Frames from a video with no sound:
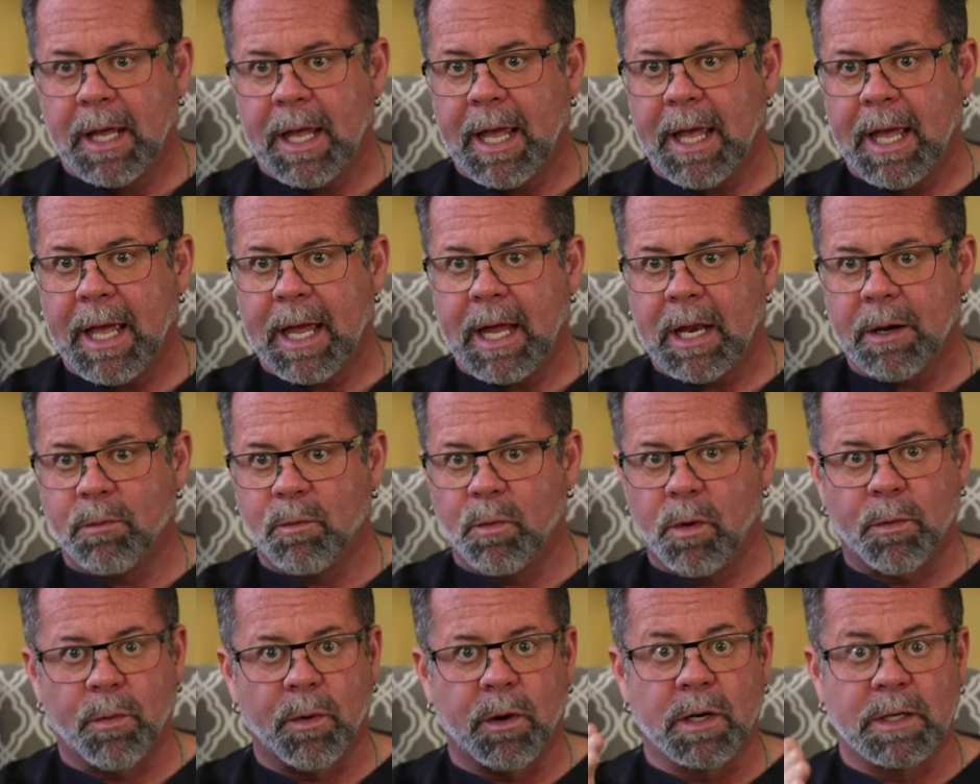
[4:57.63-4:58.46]
And
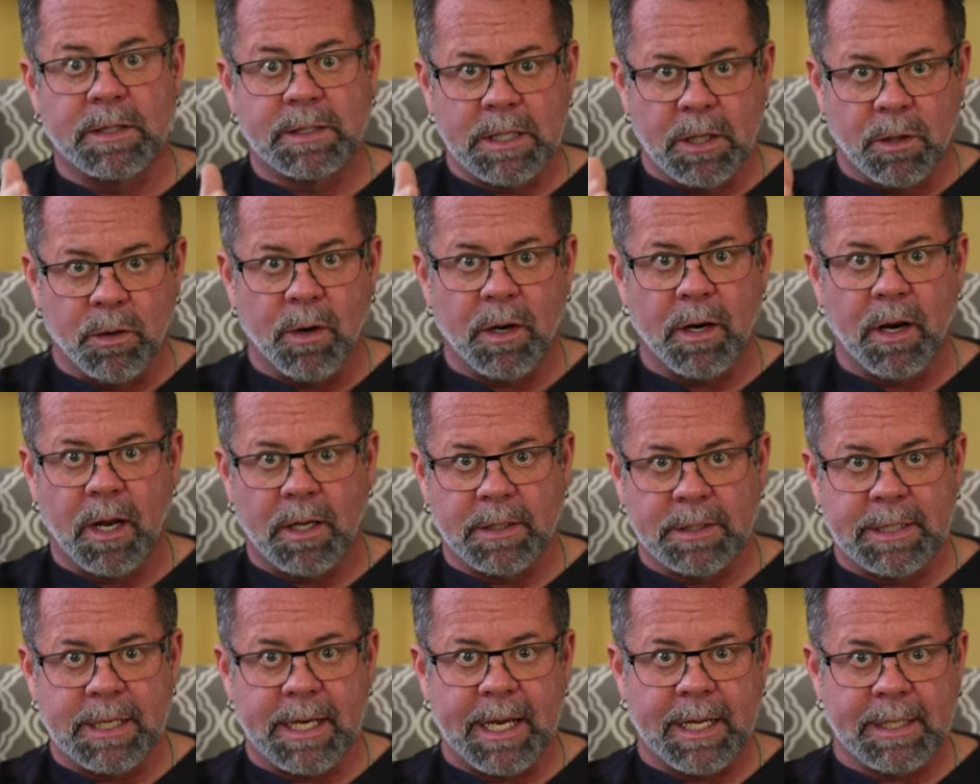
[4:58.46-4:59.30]
what we're going to zero in on
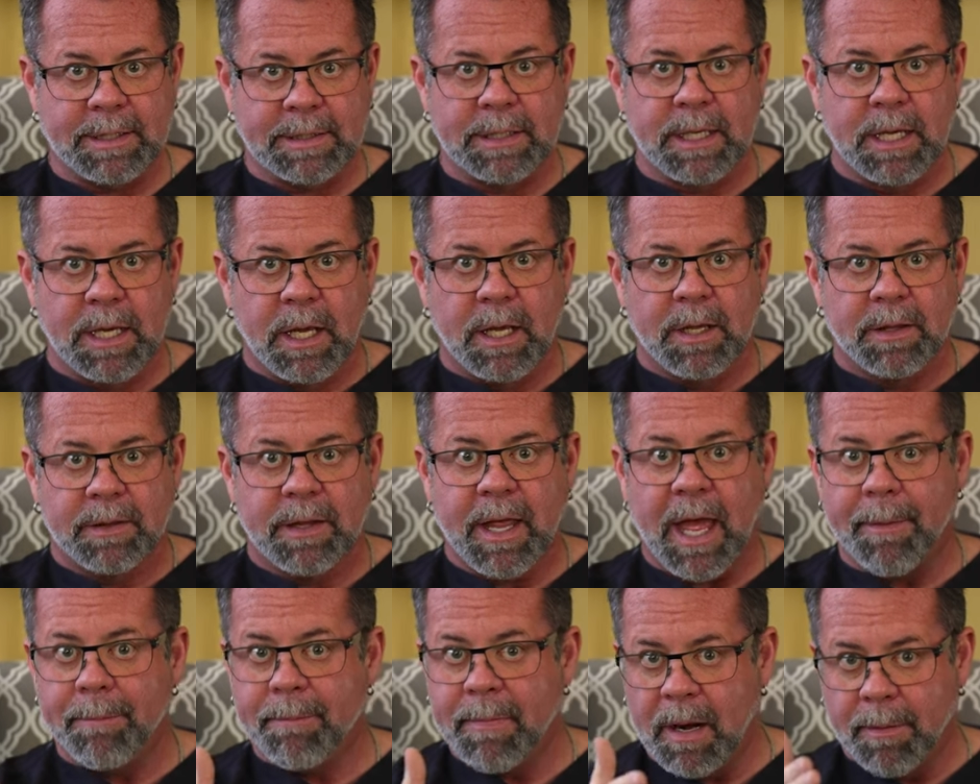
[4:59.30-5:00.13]
today is
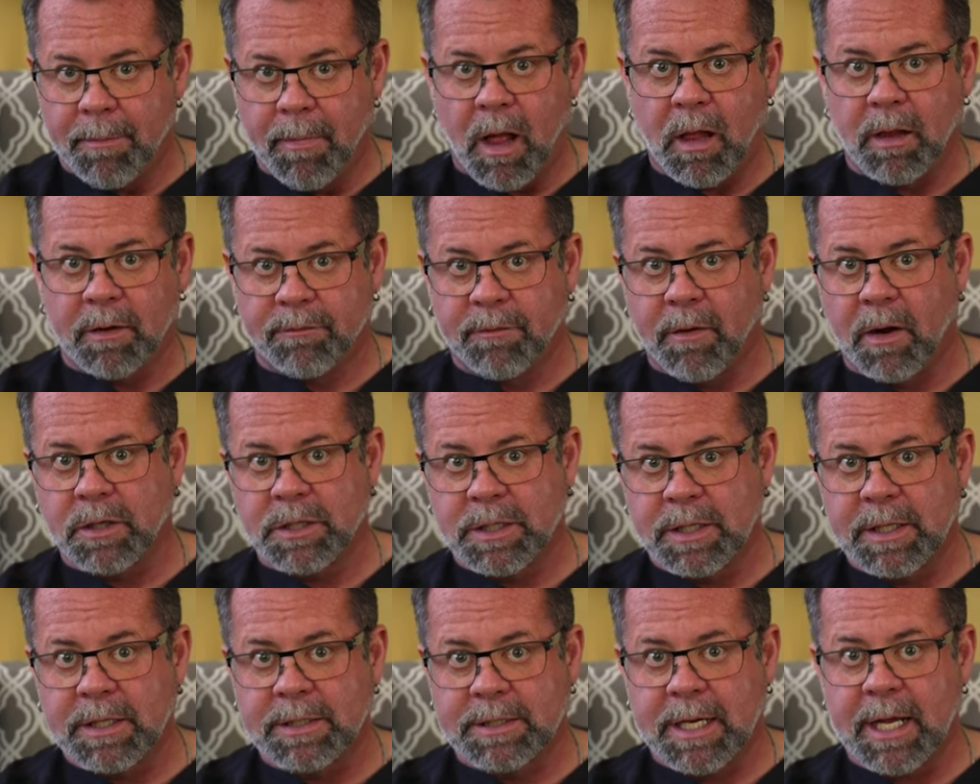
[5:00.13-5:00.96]
that metabolic
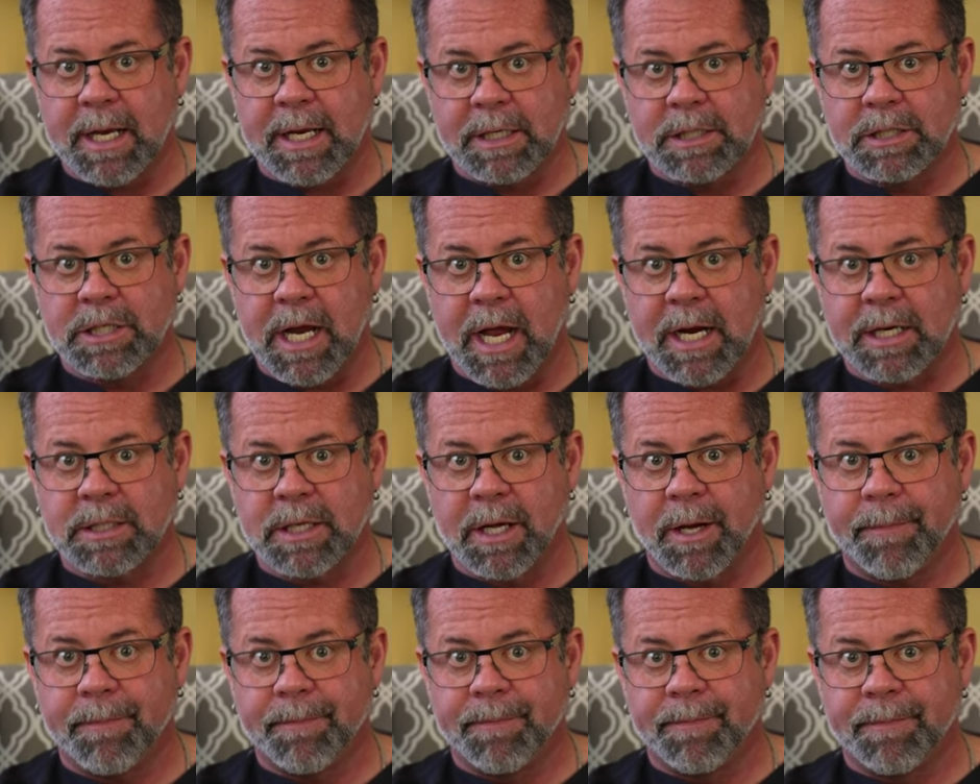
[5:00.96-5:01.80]
function that's getting jacked
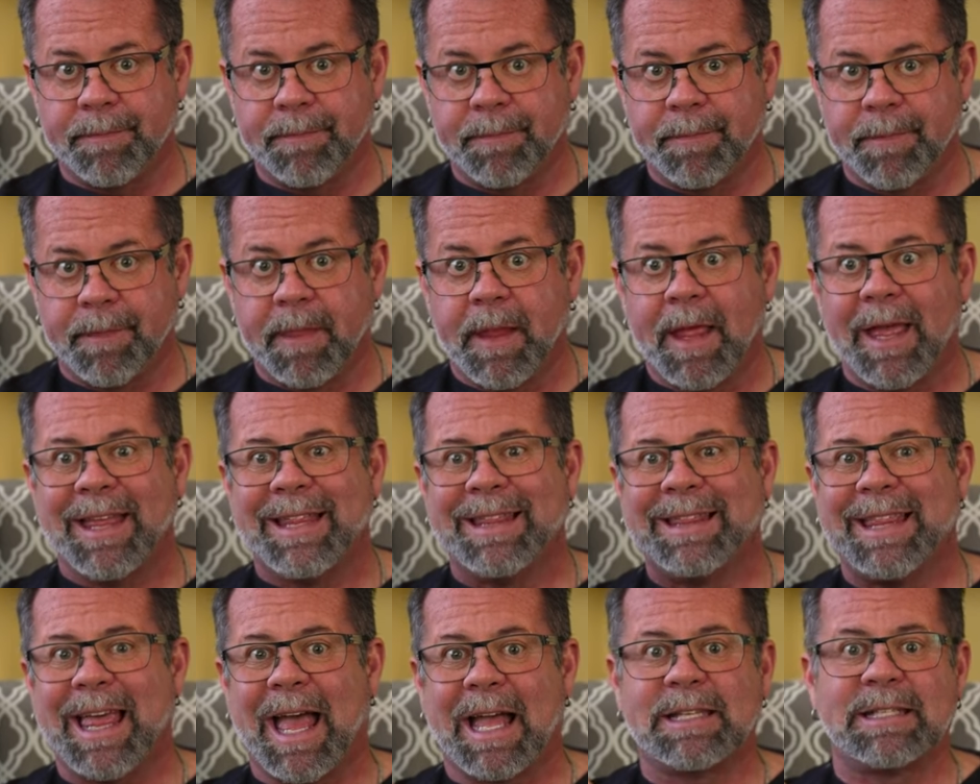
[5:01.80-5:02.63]
up.
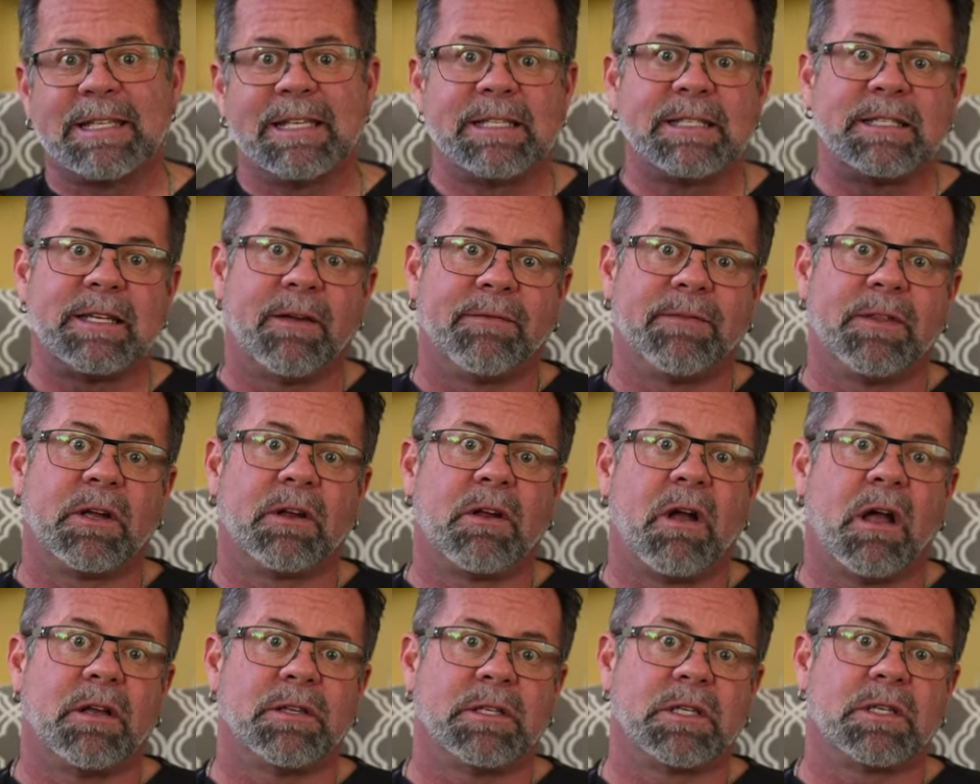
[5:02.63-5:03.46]
That's the stuff that
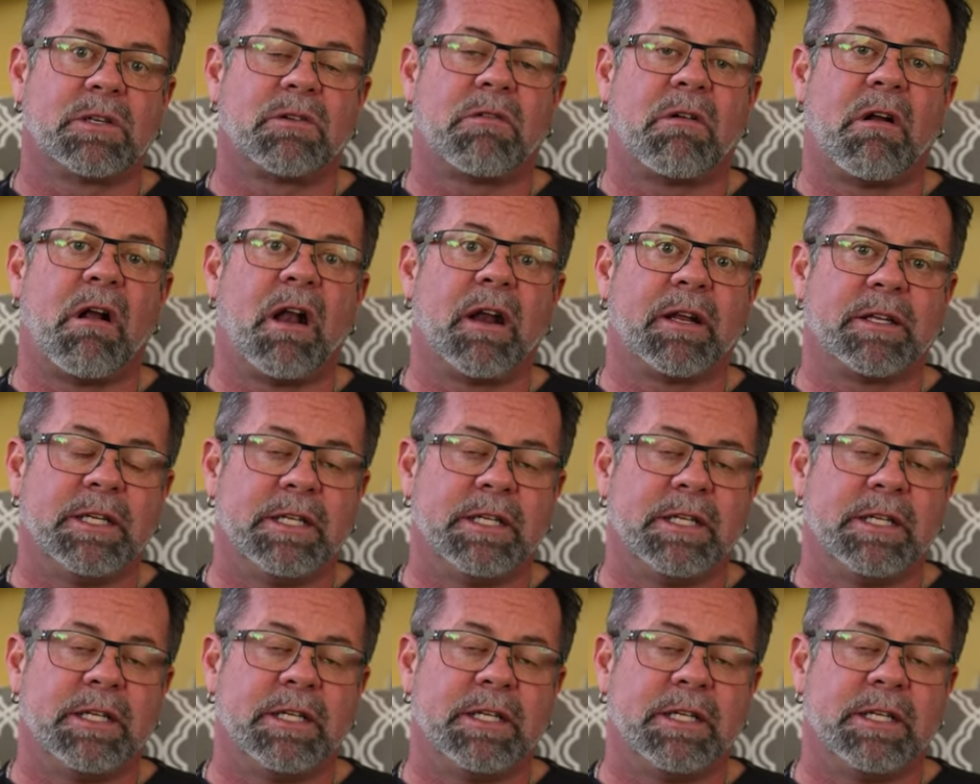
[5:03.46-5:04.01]
causes chronic